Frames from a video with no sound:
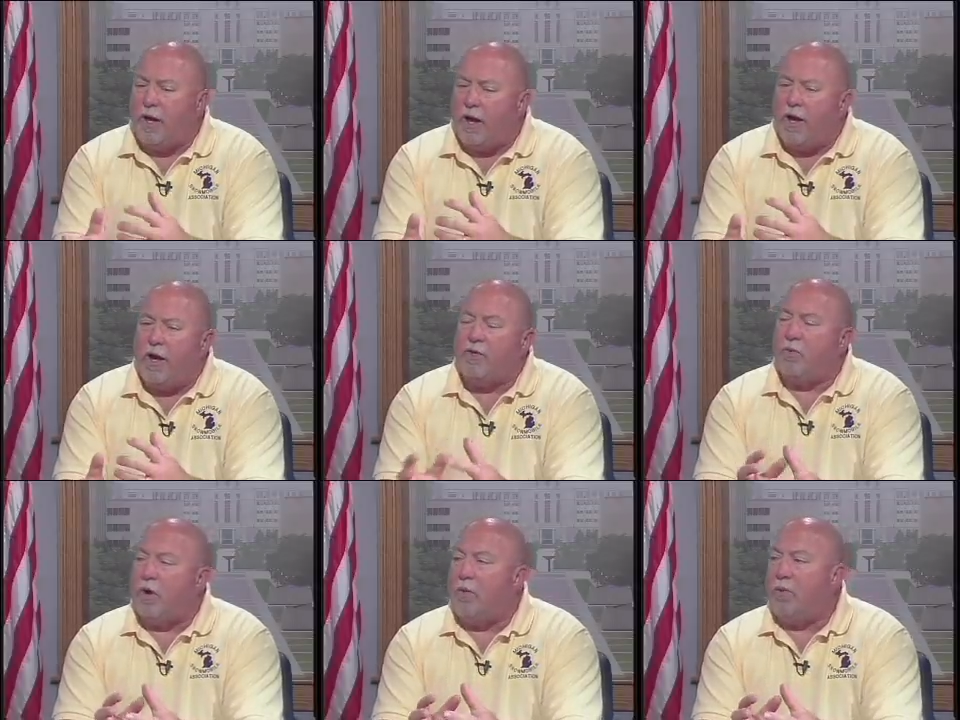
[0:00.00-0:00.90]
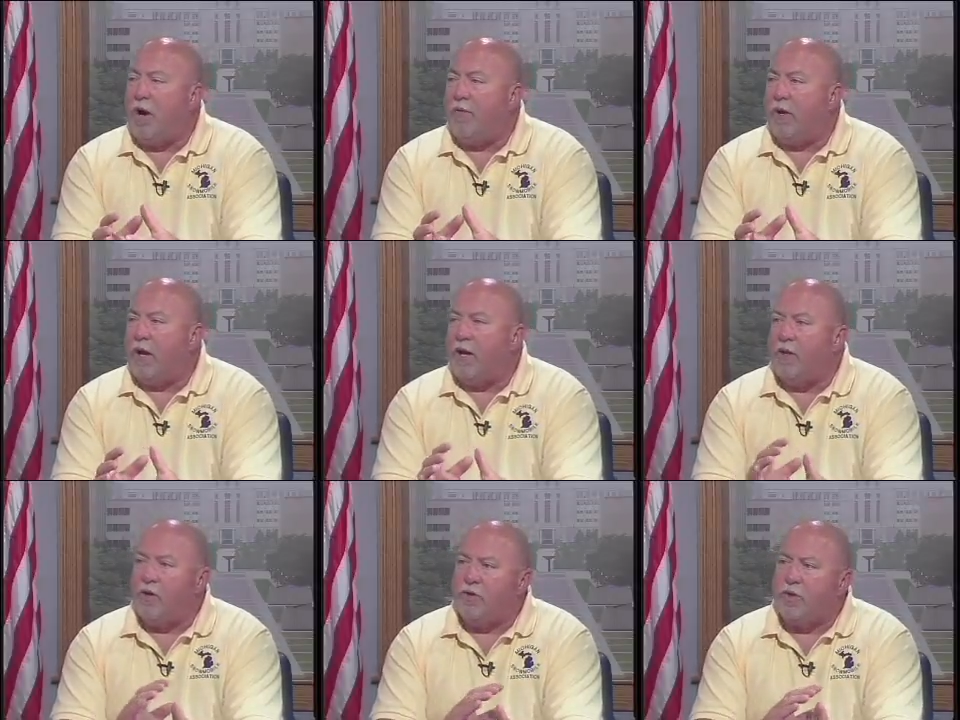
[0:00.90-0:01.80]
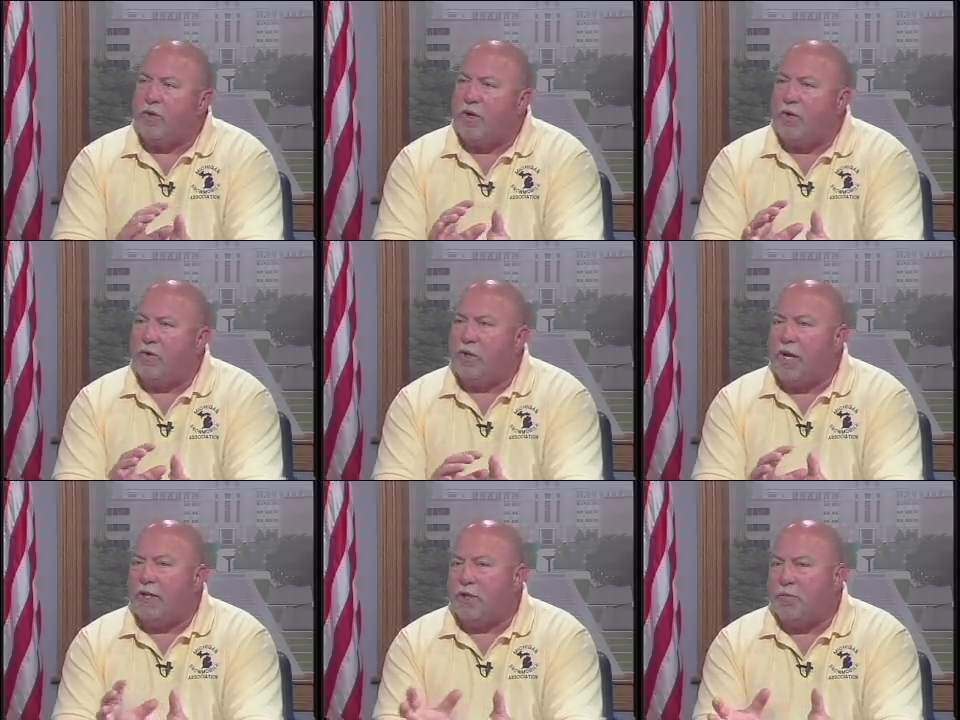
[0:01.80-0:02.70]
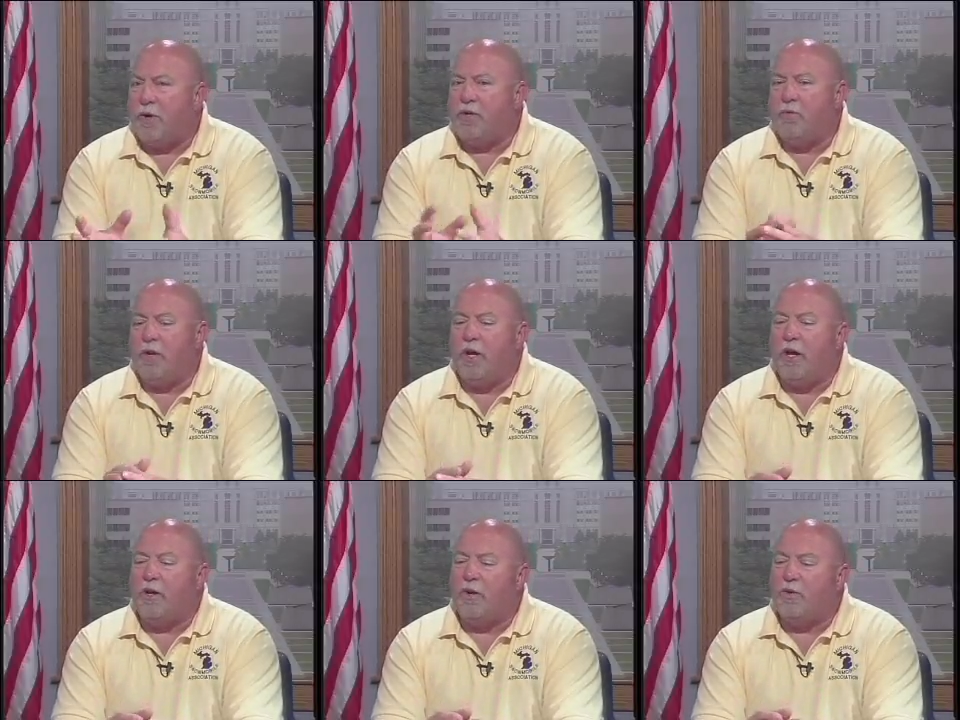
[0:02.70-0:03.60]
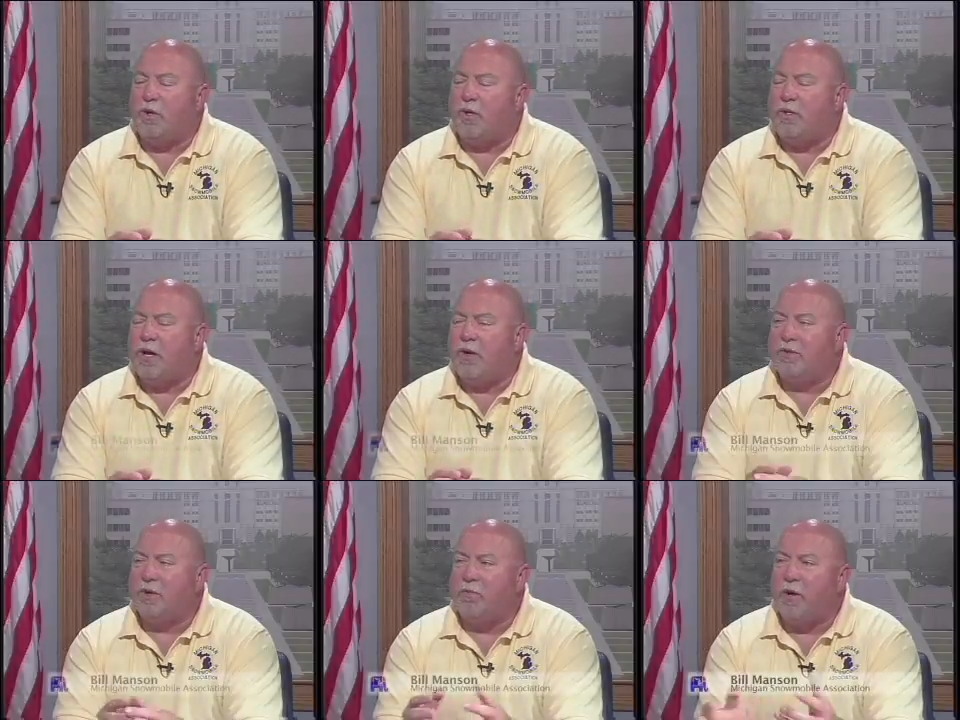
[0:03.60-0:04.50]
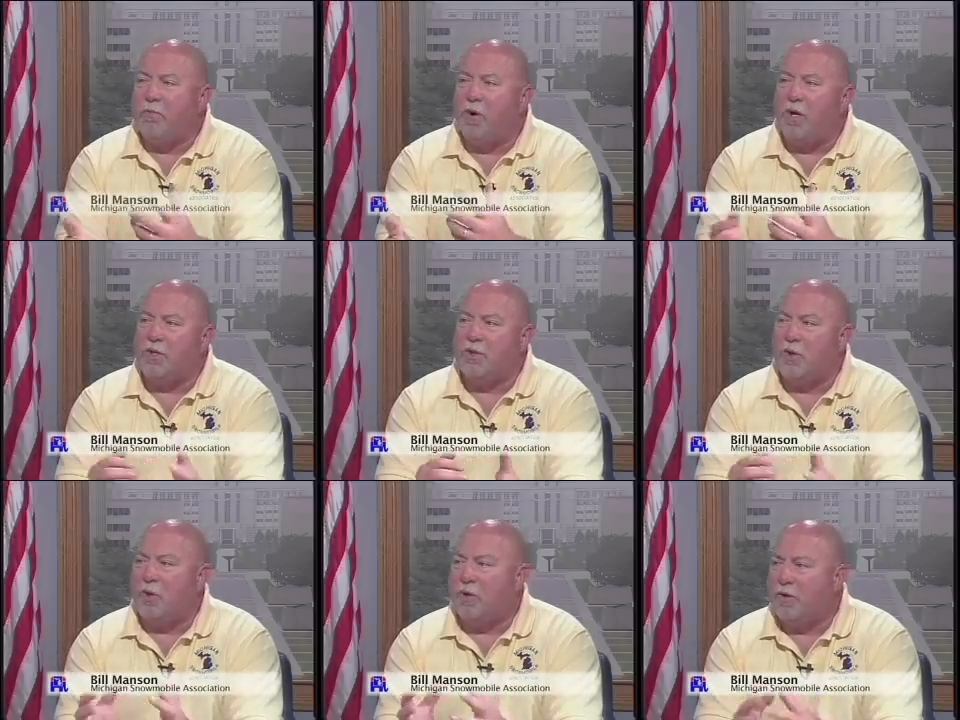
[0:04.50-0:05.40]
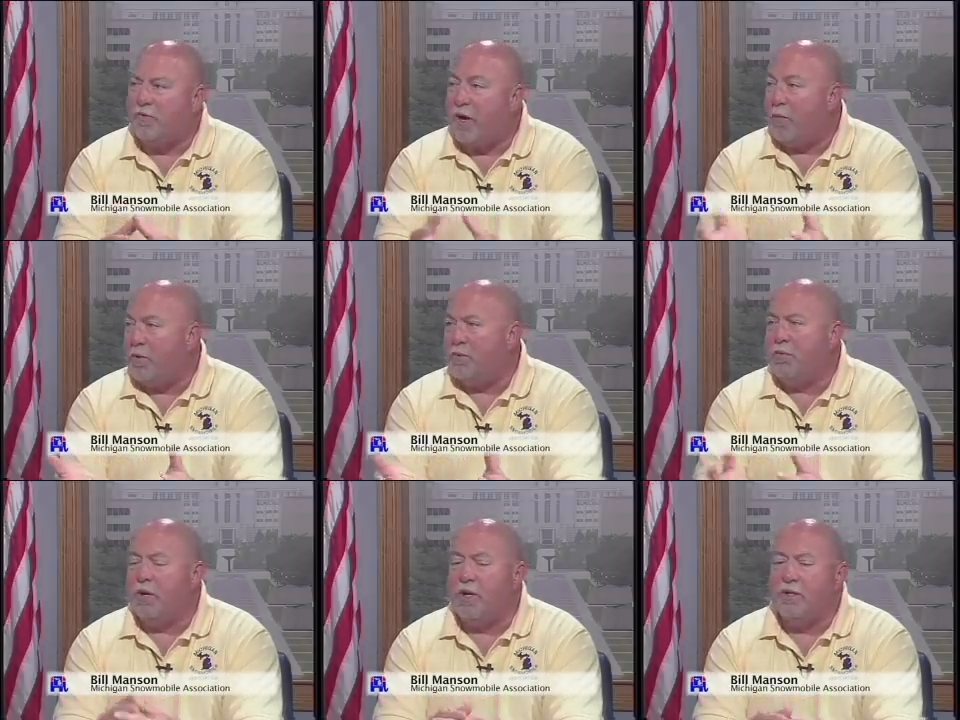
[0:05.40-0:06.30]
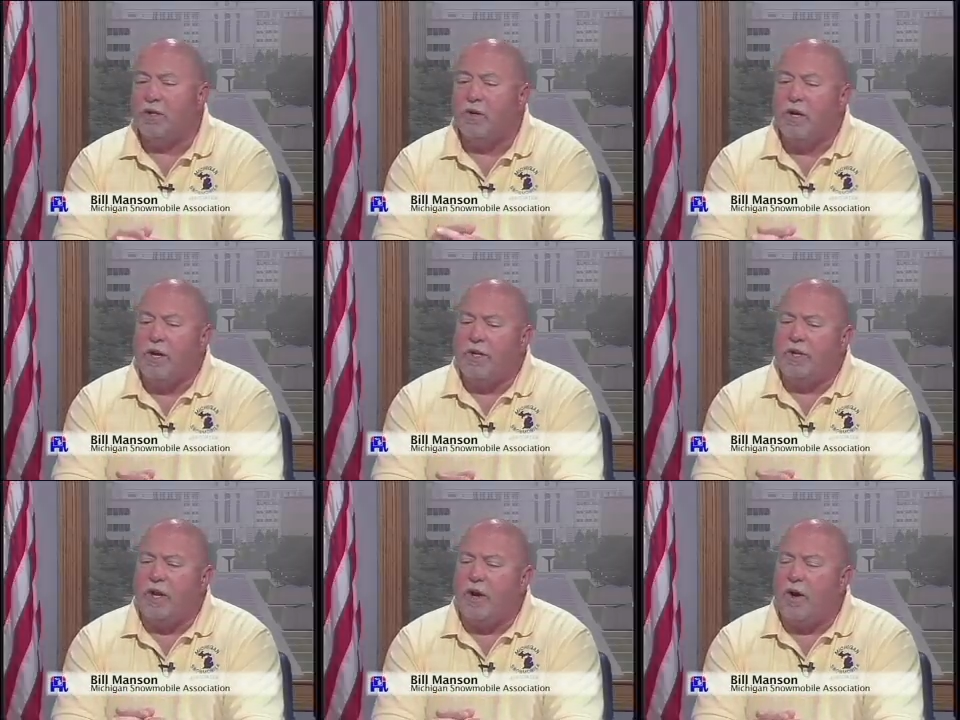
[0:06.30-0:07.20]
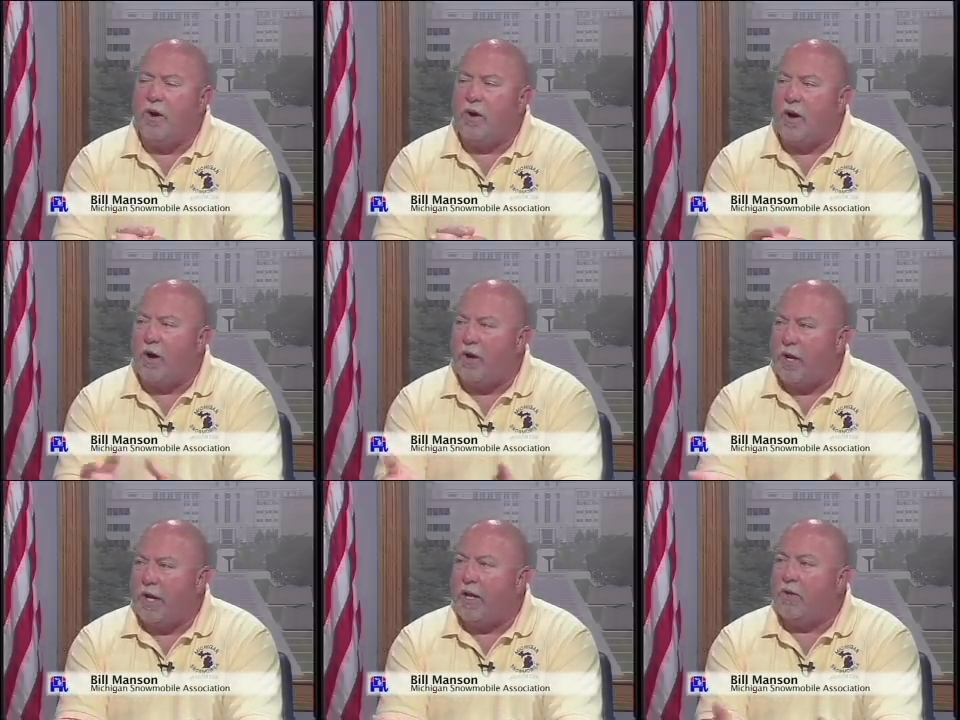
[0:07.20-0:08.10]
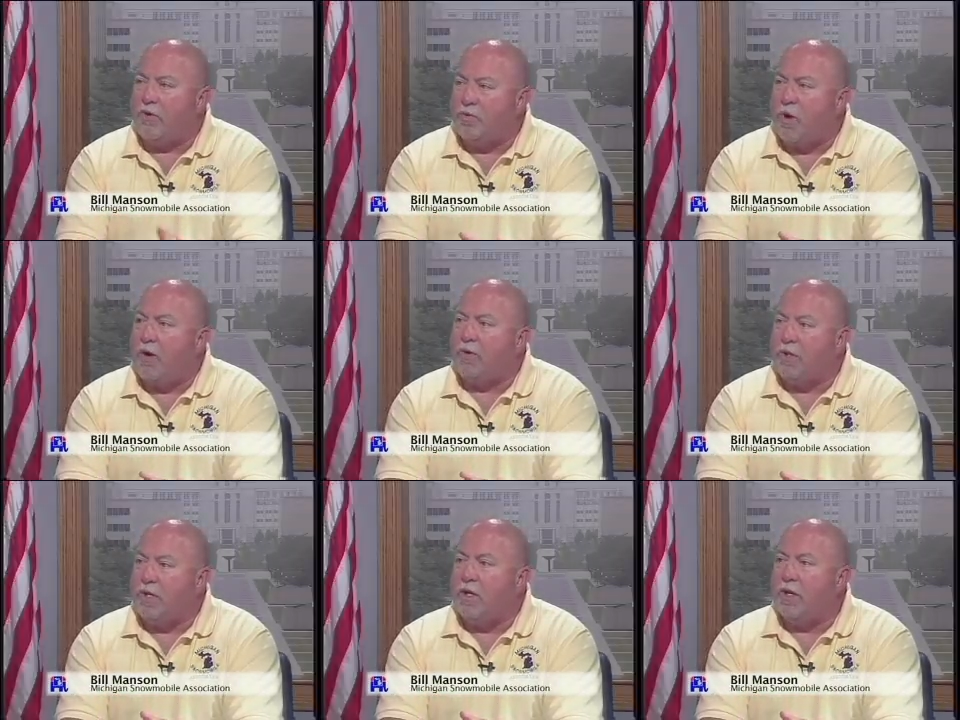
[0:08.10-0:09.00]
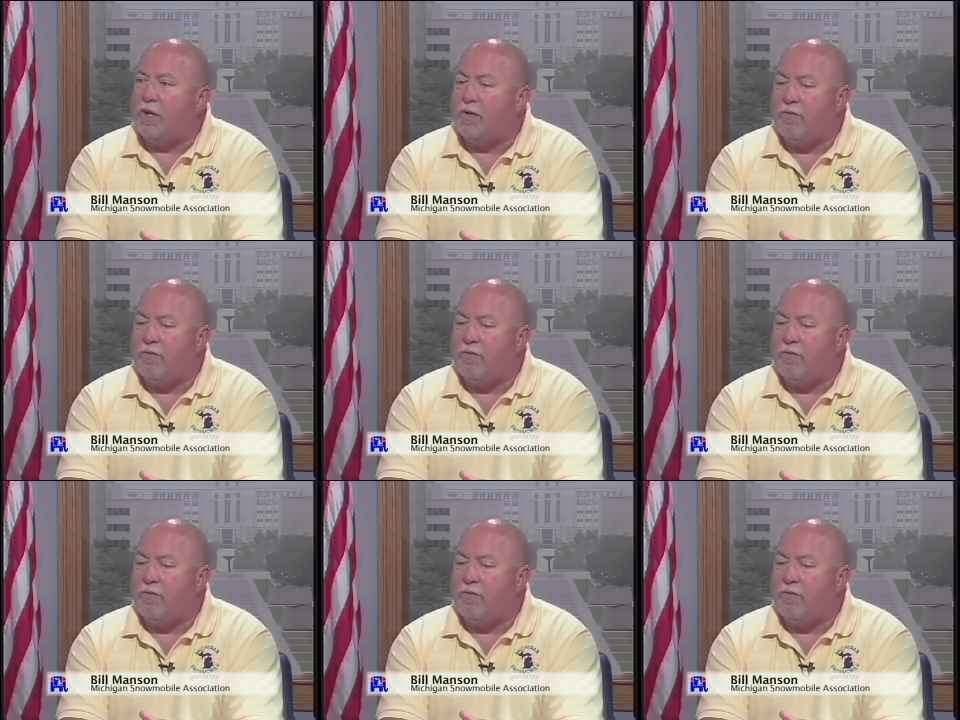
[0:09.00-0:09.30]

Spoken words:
As we're on private land, those lands, especially when they get closer to towns, are being bought and sold and developments put in. So it's getting harder and harder to get those routes into the